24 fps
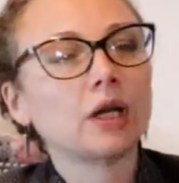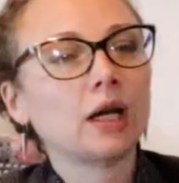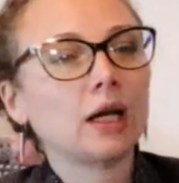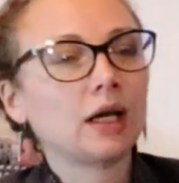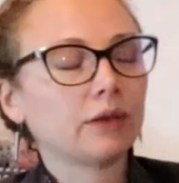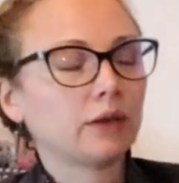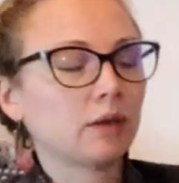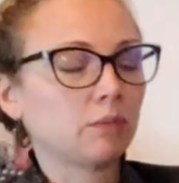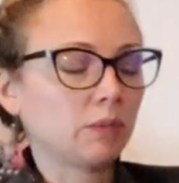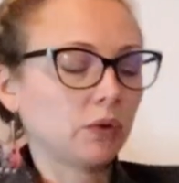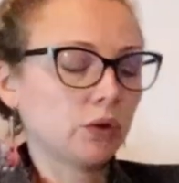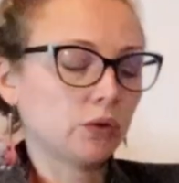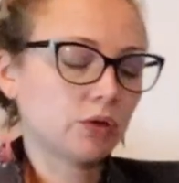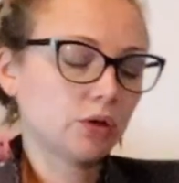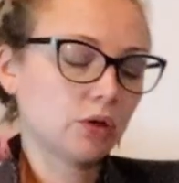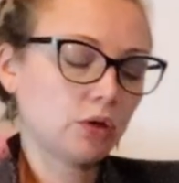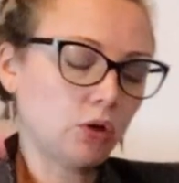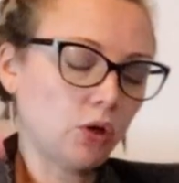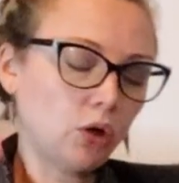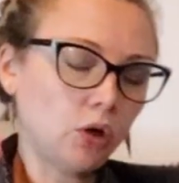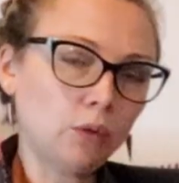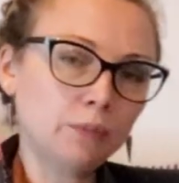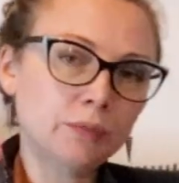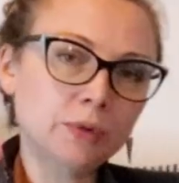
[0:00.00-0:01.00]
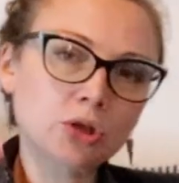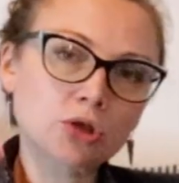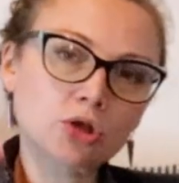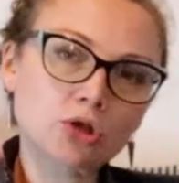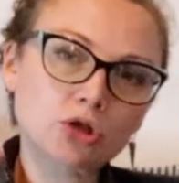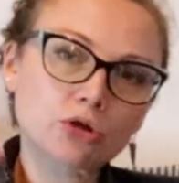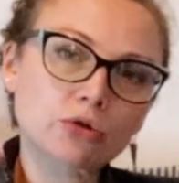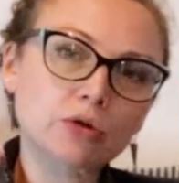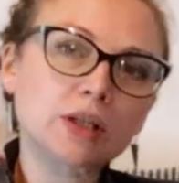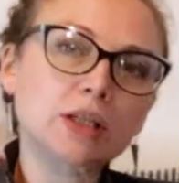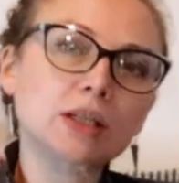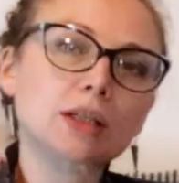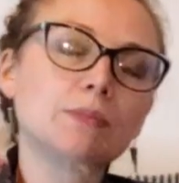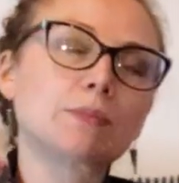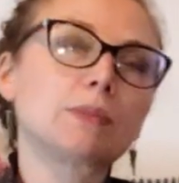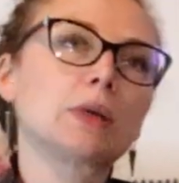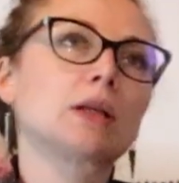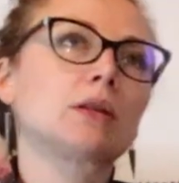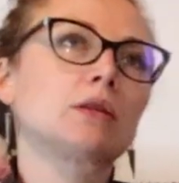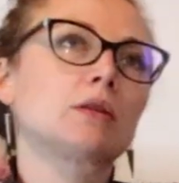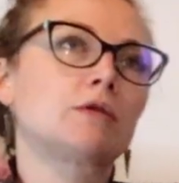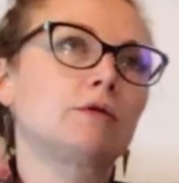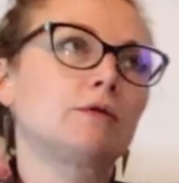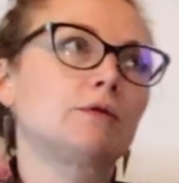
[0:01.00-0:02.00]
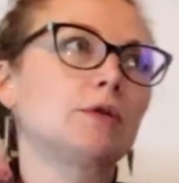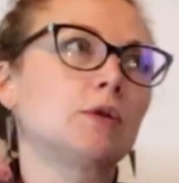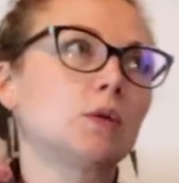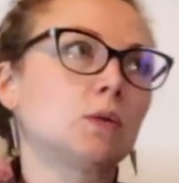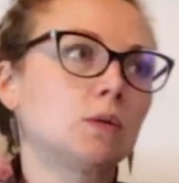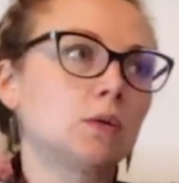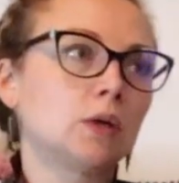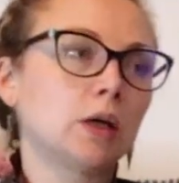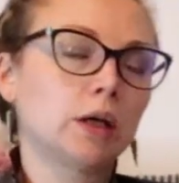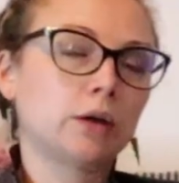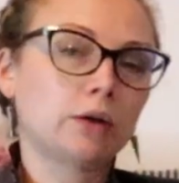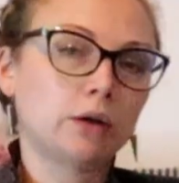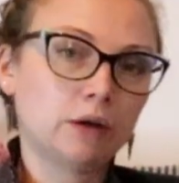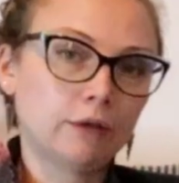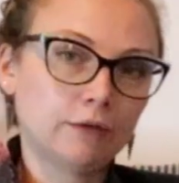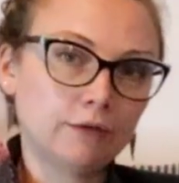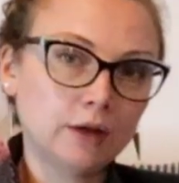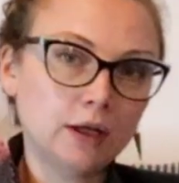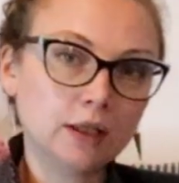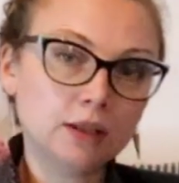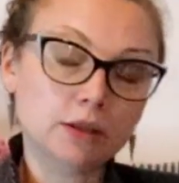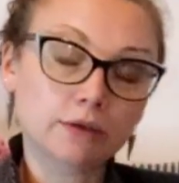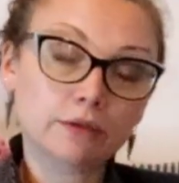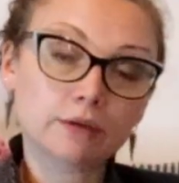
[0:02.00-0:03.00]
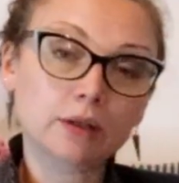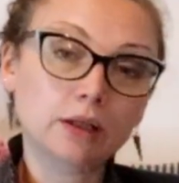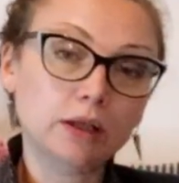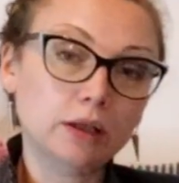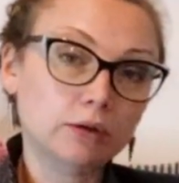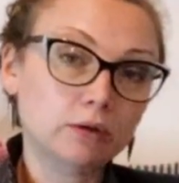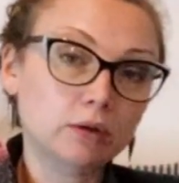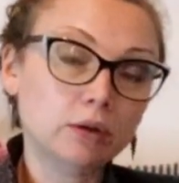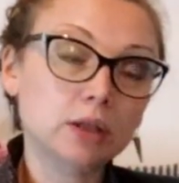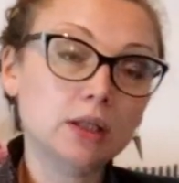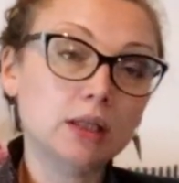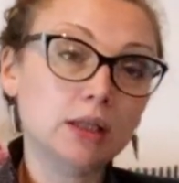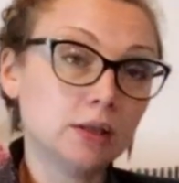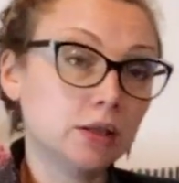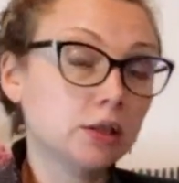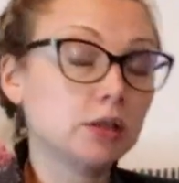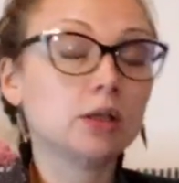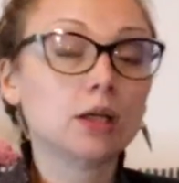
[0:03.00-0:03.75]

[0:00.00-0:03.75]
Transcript: that the most common treatment for an overactive thyroid is